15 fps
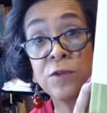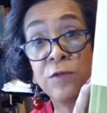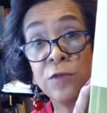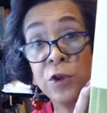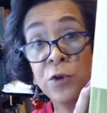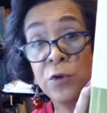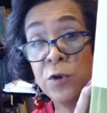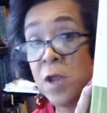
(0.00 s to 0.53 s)

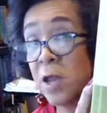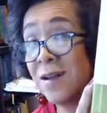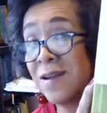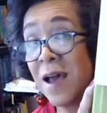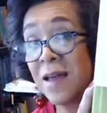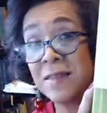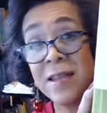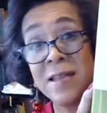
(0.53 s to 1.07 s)
food,
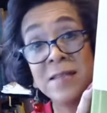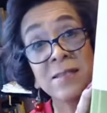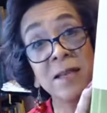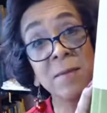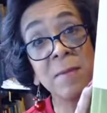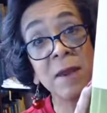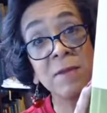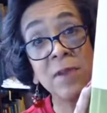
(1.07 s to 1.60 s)
not things that
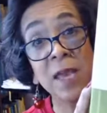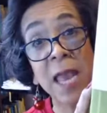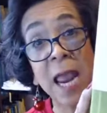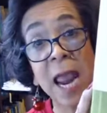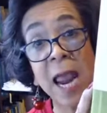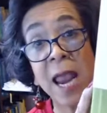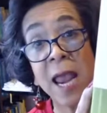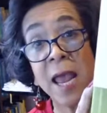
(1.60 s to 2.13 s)
come out of a
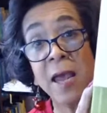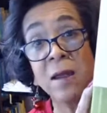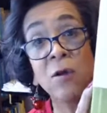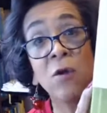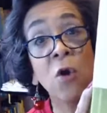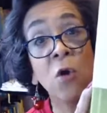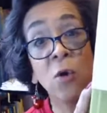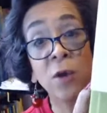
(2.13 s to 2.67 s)
can
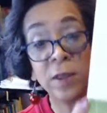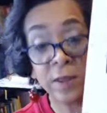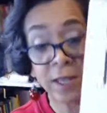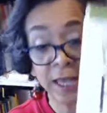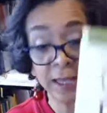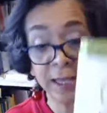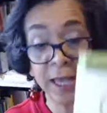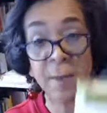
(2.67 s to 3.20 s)
or anything
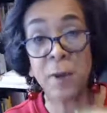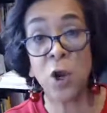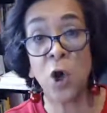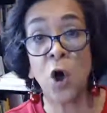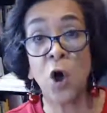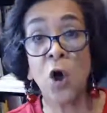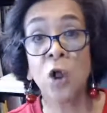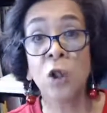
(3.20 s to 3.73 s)
like that, but
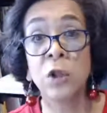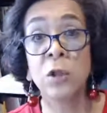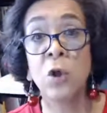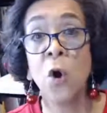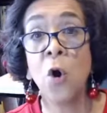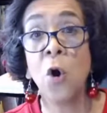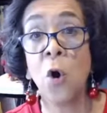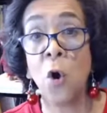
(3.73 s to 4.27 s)
all
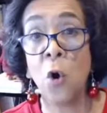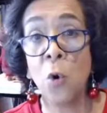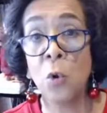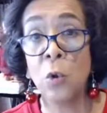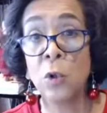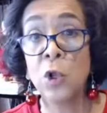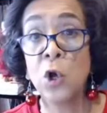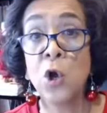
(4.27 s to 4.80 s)

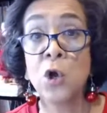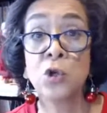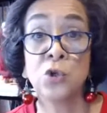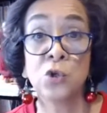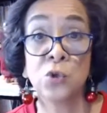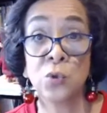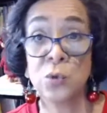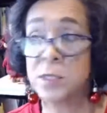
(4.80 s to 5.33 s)
whole
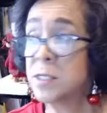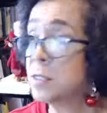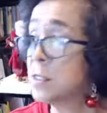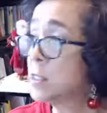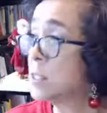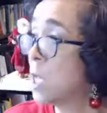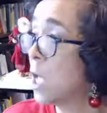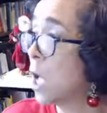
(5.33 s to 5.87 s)

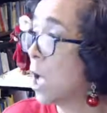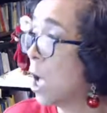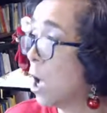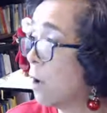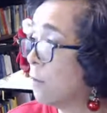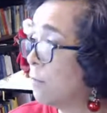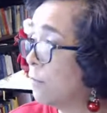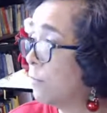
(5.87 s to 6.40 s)
sources
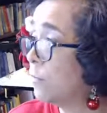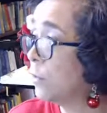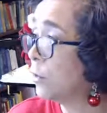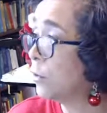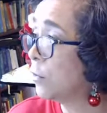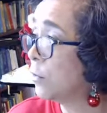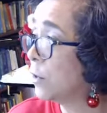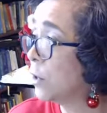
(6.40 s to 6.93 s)
of
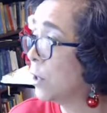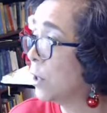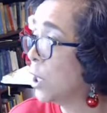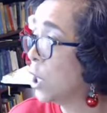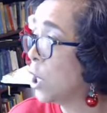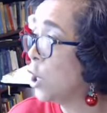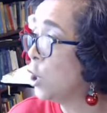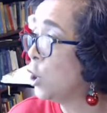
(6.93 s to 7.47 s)
food.
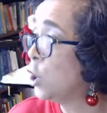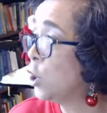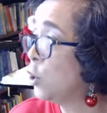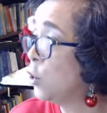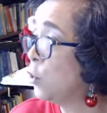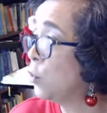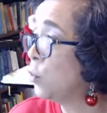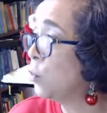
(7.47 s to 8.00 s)

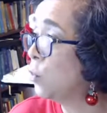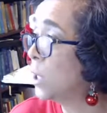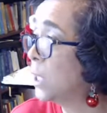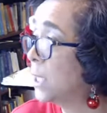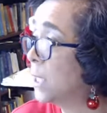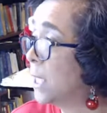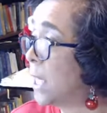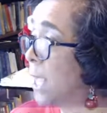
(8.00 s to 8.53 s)
You
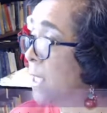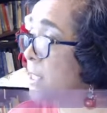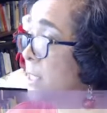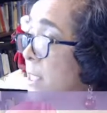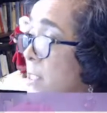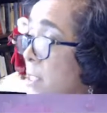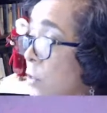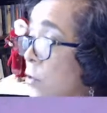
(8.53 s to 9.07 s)
collect the
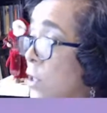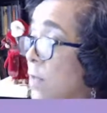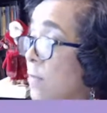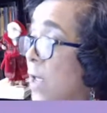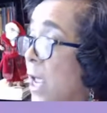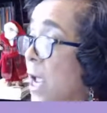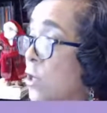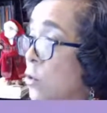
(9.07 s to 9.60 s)
Southern
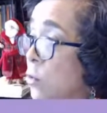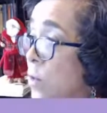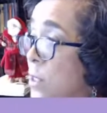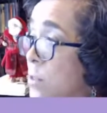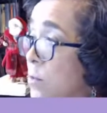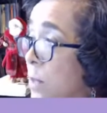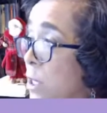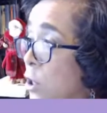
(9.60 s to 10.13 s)
Living Annual
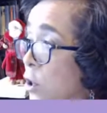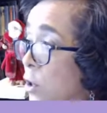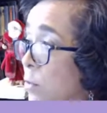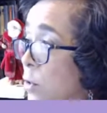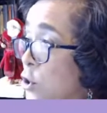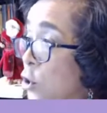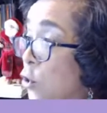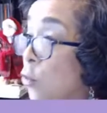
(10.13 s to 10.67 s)
Recipe
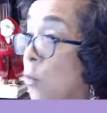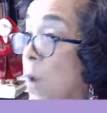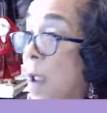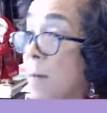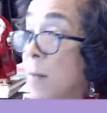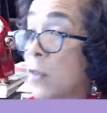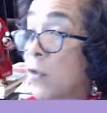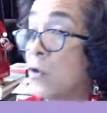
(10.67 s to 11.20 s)
Cookbooks. Your
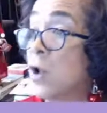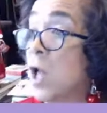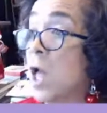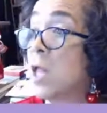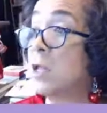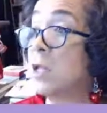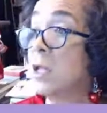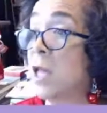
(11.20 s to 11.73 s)
grandmother
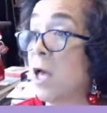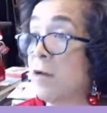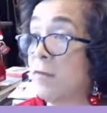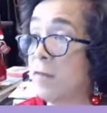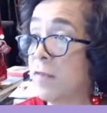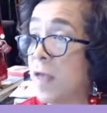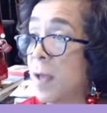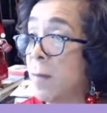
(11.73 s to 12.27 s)

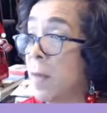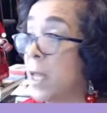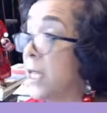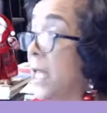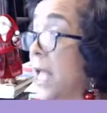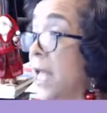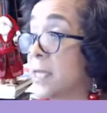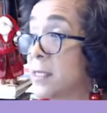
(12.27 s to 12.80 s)
loved them.
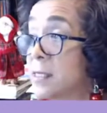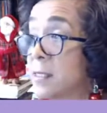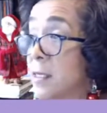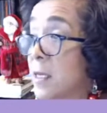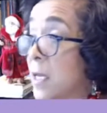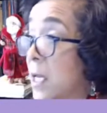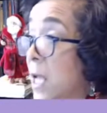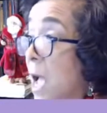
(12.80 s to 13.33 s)
Yes.
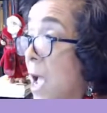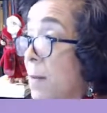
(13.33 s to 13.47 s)
I